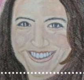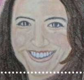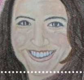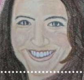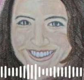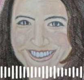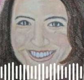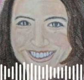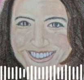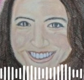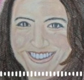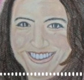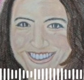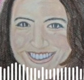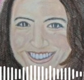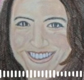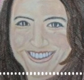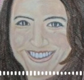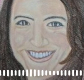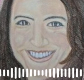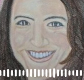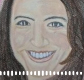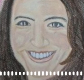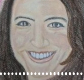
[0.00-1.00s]
But I
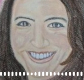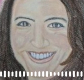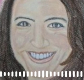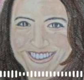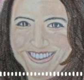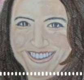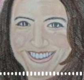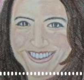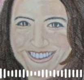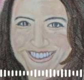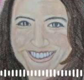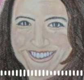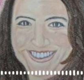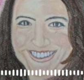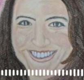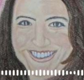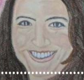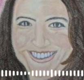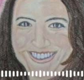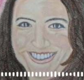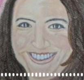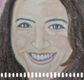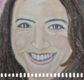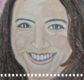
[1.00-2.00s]
bet you'll you'll stay
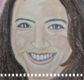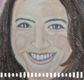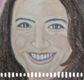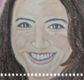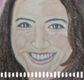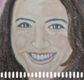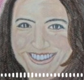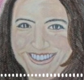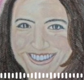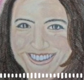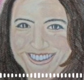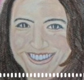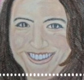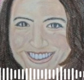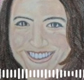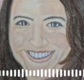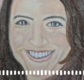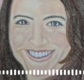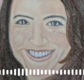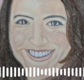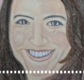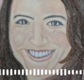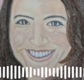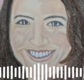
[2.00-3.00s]
with it because people who stay
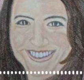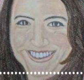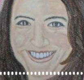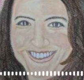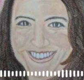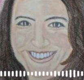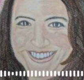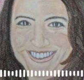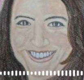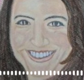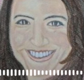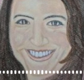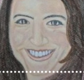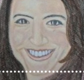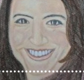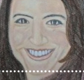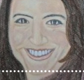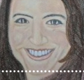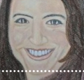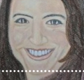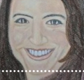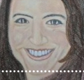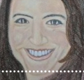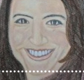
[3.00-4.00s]
with it, um,
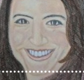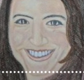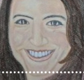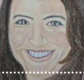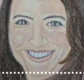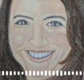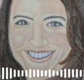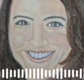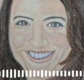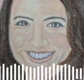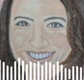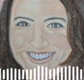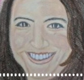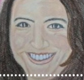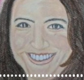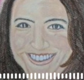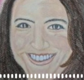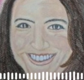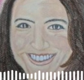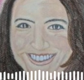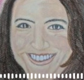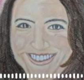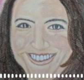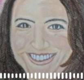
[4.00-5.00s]
they like
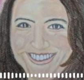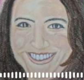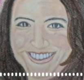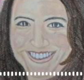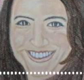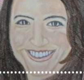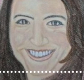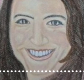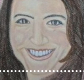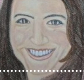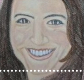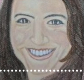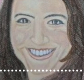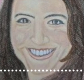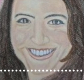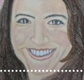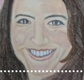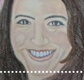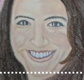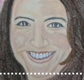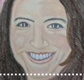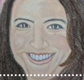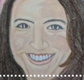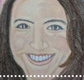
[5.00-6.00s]
the energy
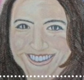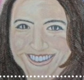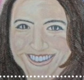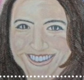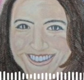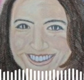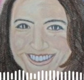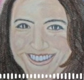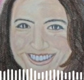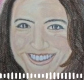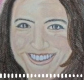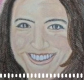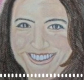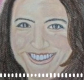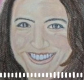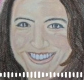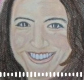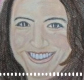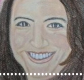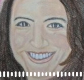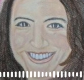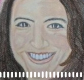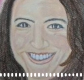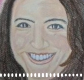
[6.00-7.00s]

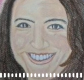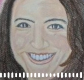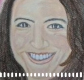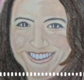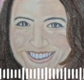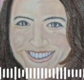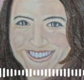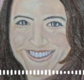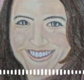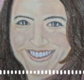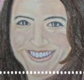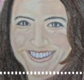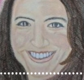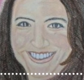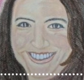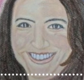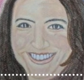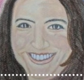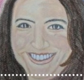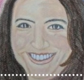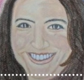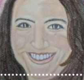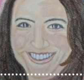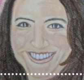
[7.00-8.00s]
overview of the week.
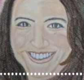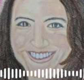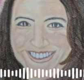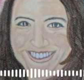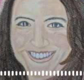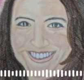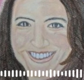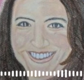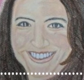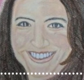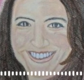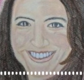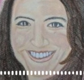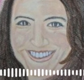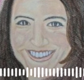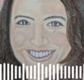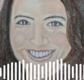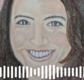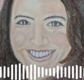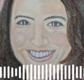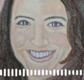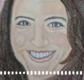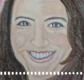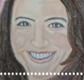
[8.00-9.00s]
They like
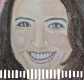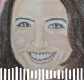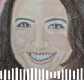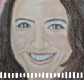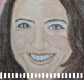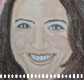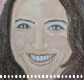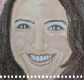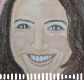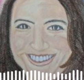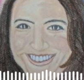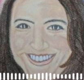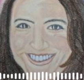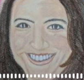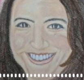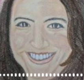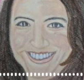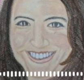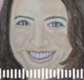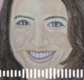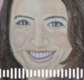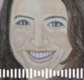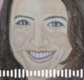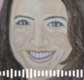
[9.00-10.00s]
cards being pulled
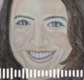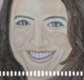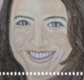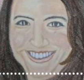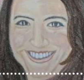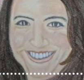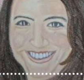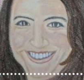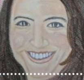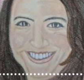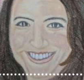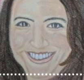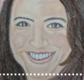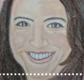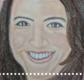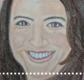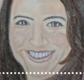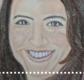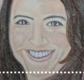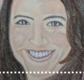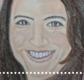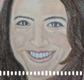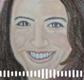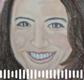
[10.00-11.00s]
for them.
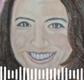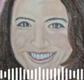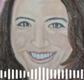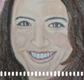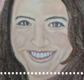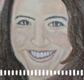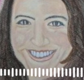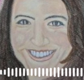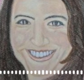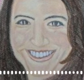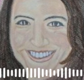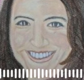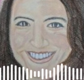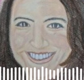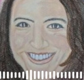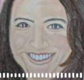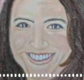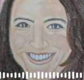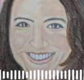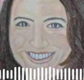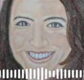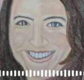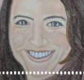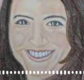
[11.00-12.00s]
They like me
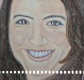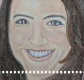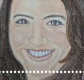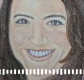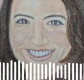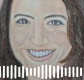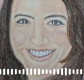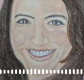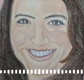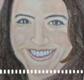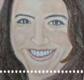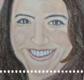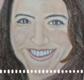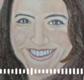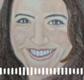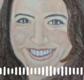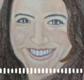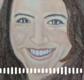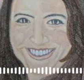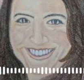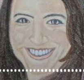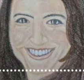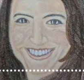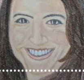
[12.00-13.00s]
answering
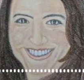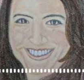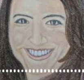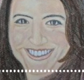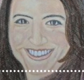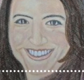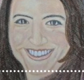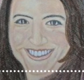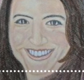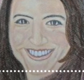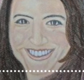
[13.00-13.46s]
questions,